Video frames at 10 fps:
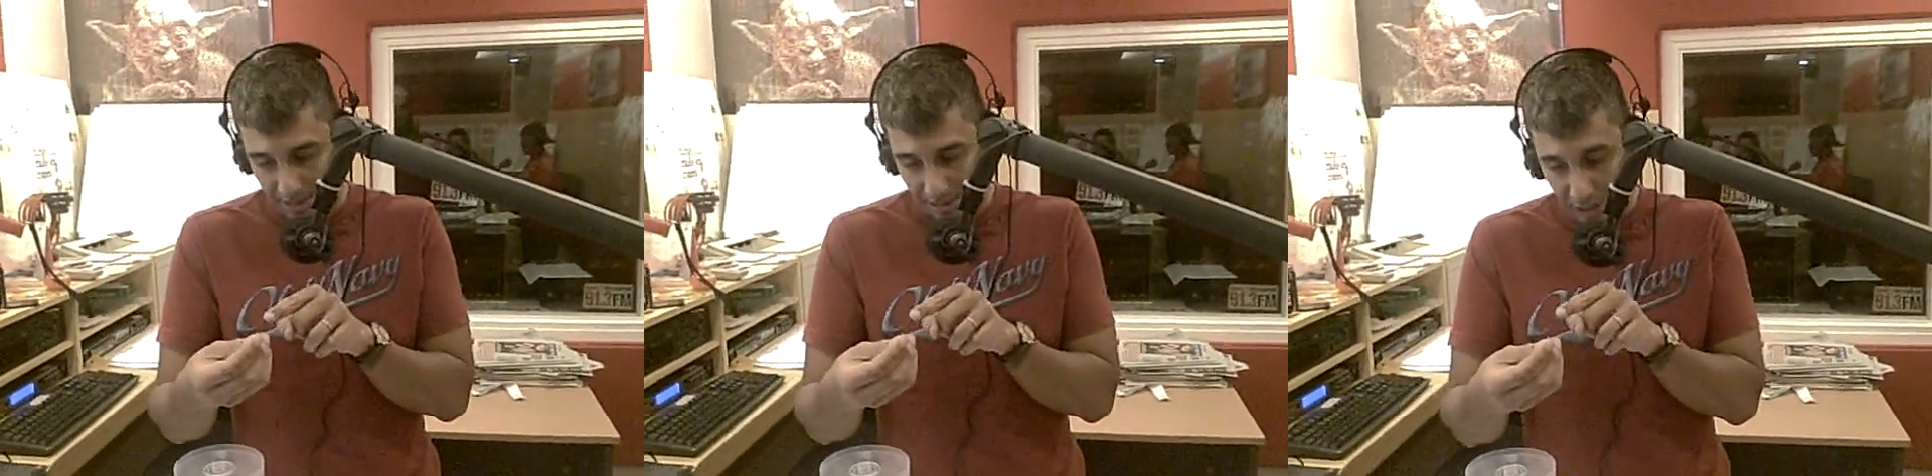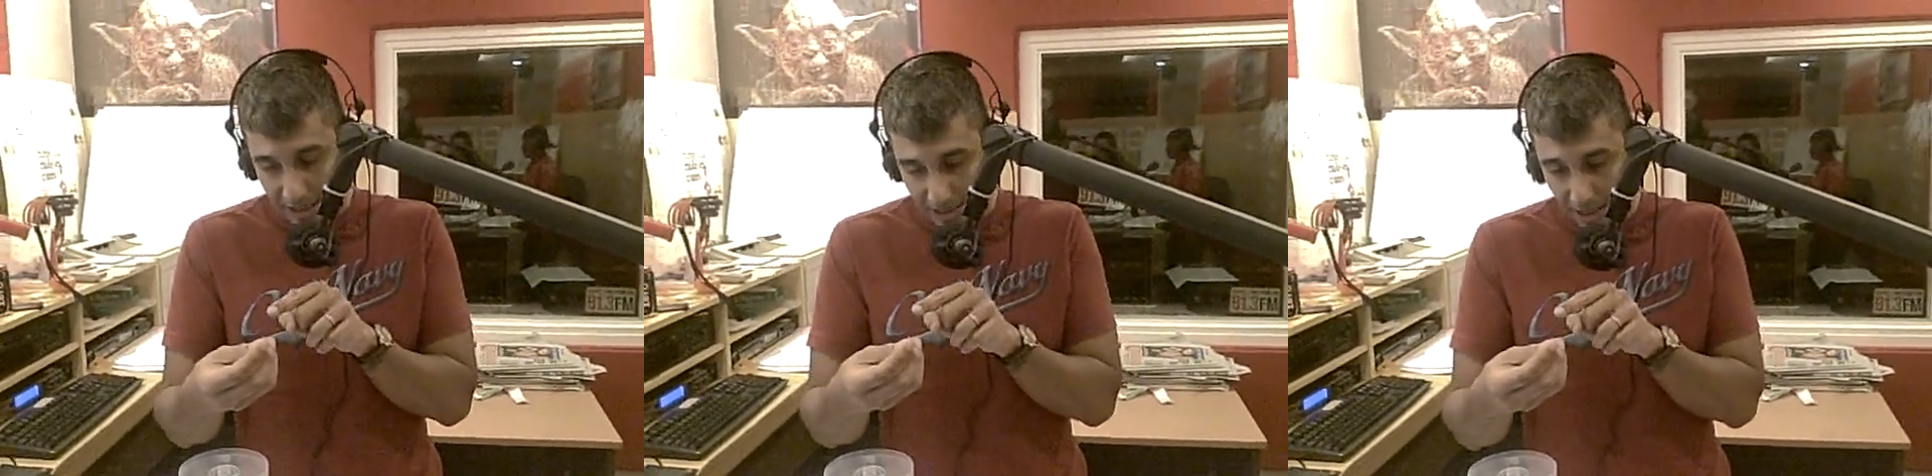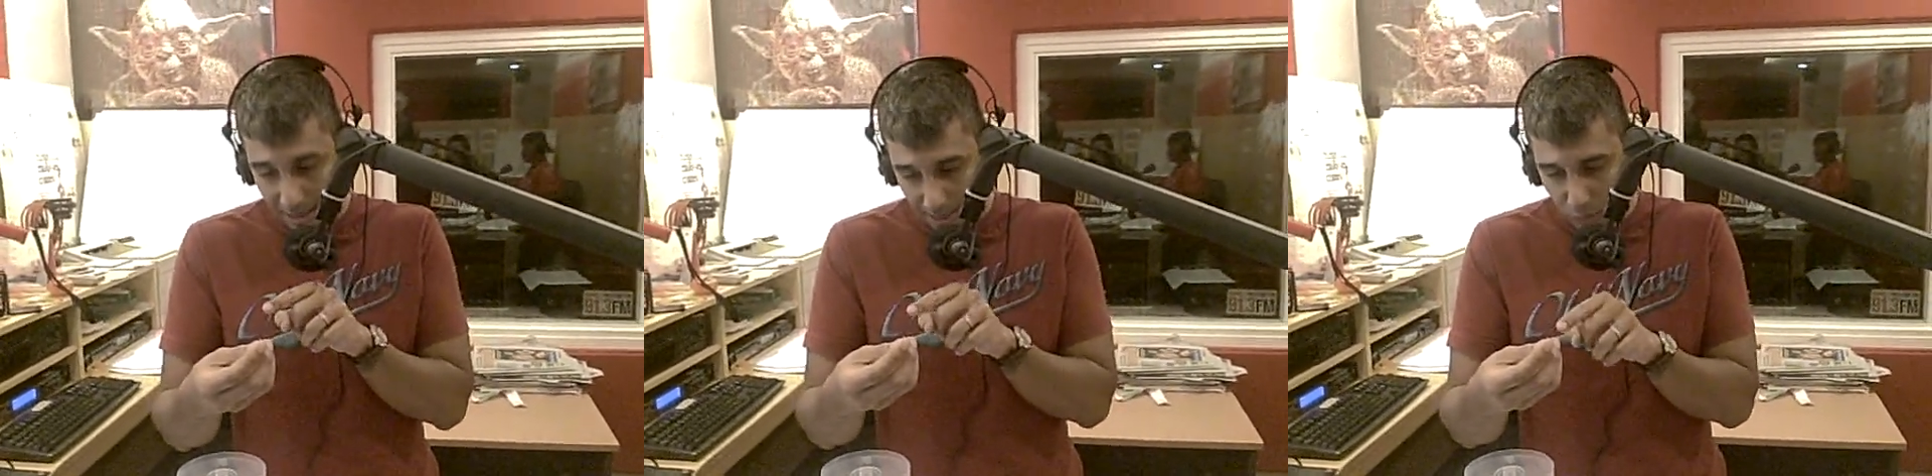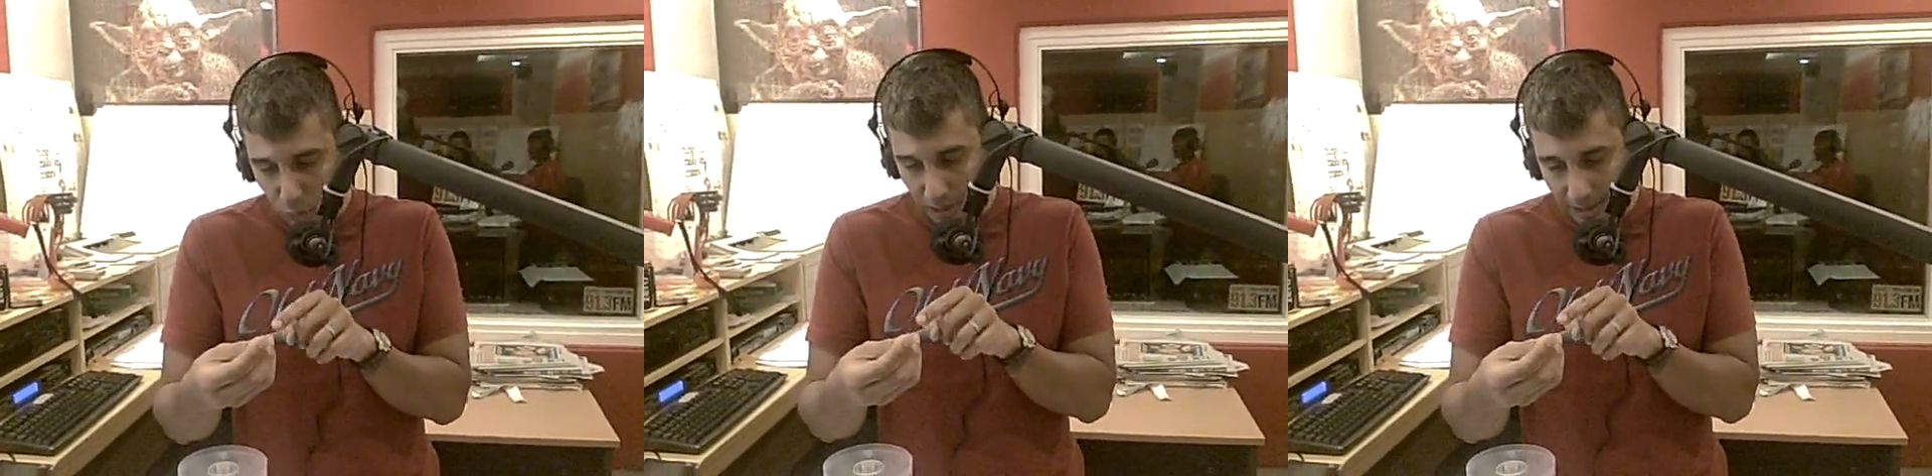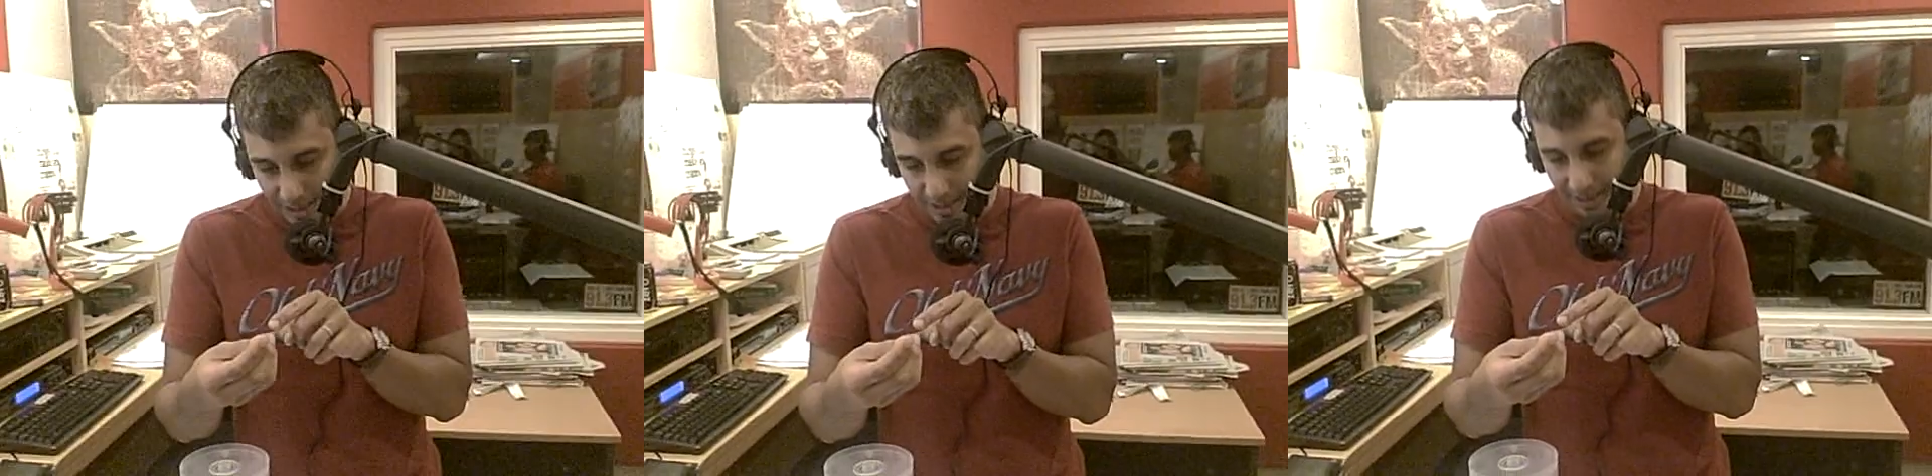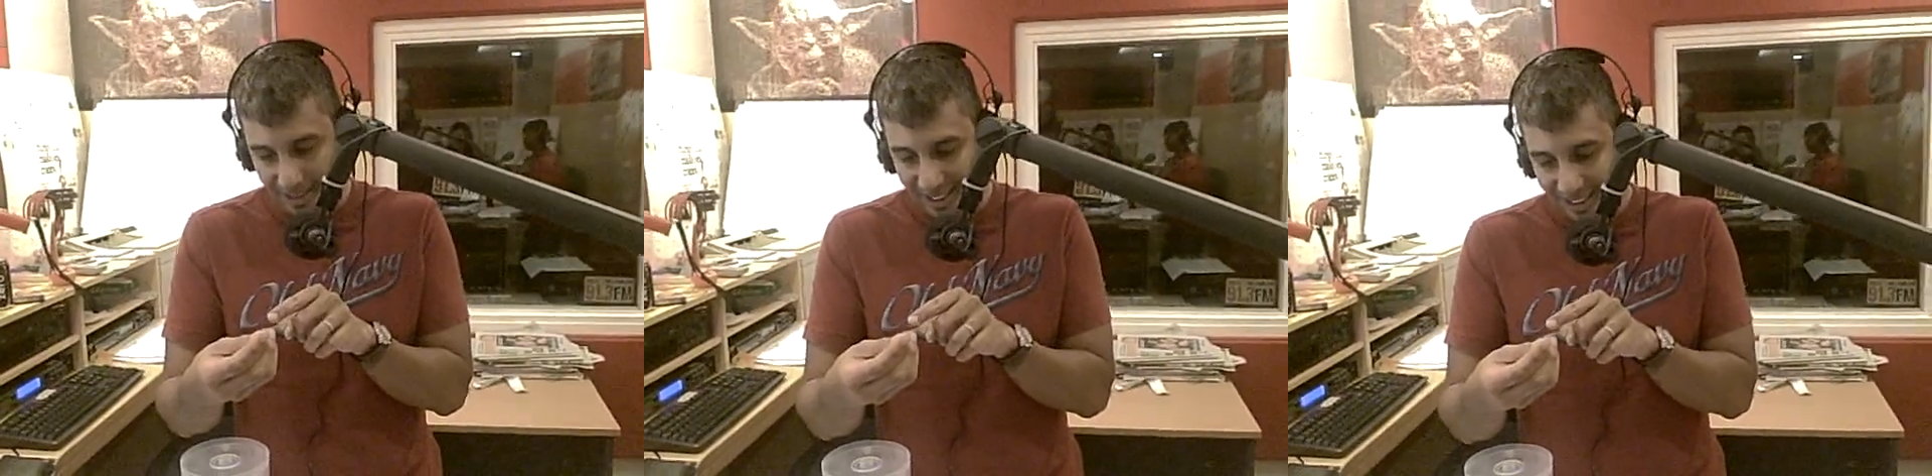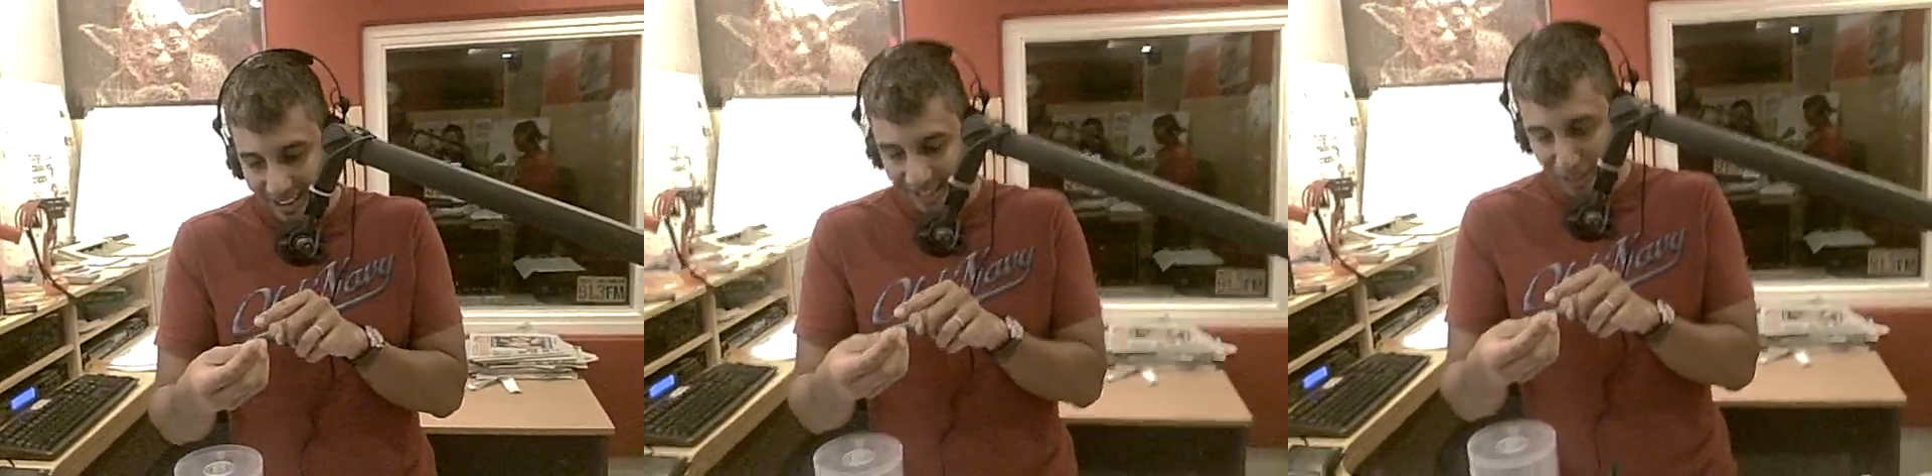Alama, you can see alama, through alama. the lizard. Can I see?